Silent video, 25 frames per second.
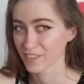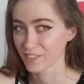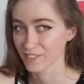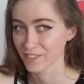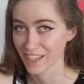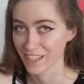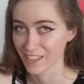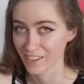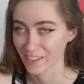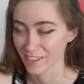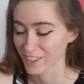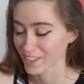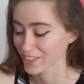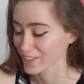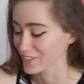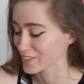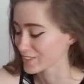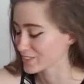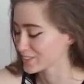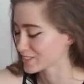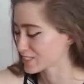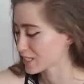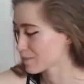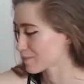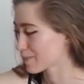the fighter dude
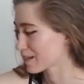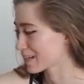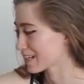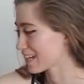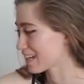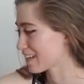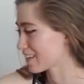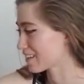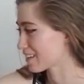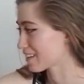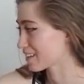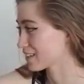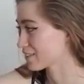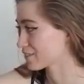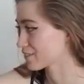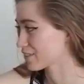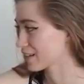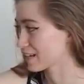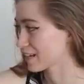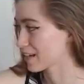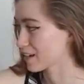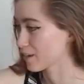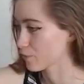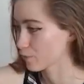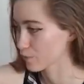whose name I can't think of
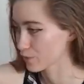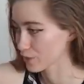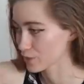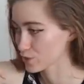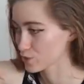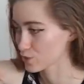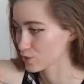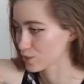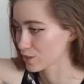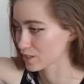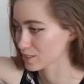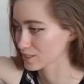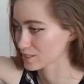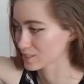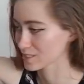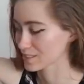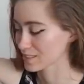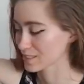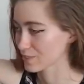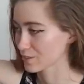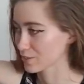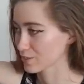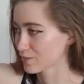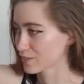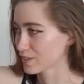right now with the trucks and
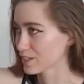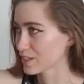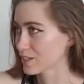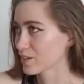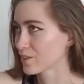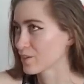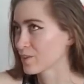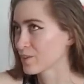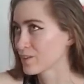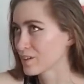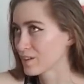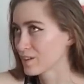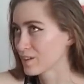the whole video.